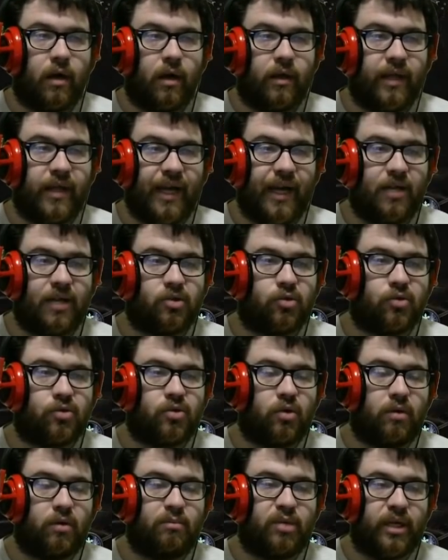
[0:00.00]
the actual
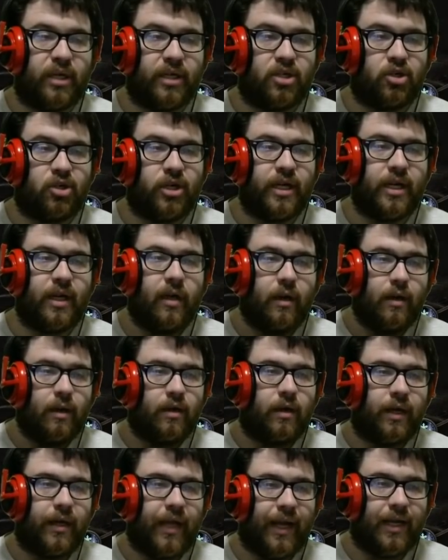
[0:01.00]
Swarmblade tree,
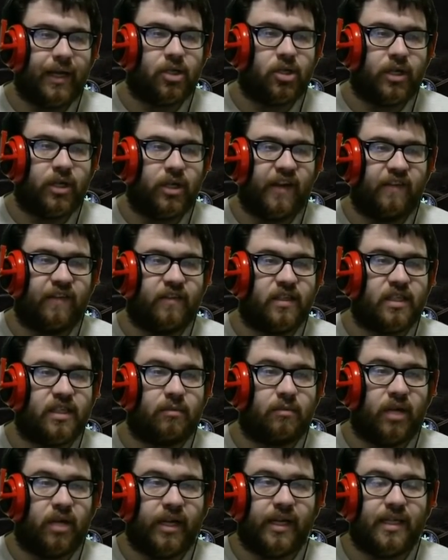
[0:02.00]
like actually give it some
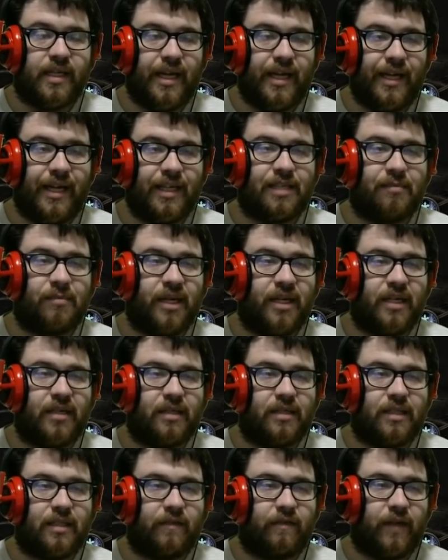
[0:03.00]
like attack speed
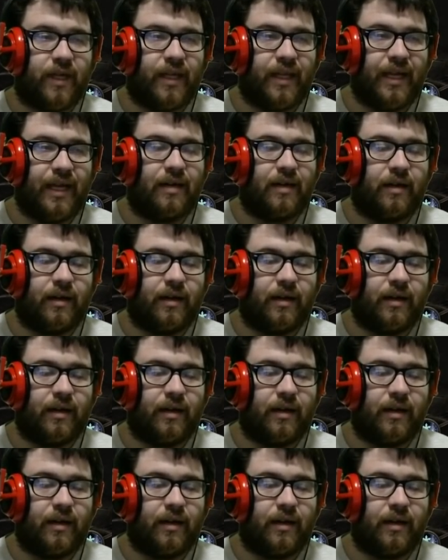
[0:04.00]
and stuff like that.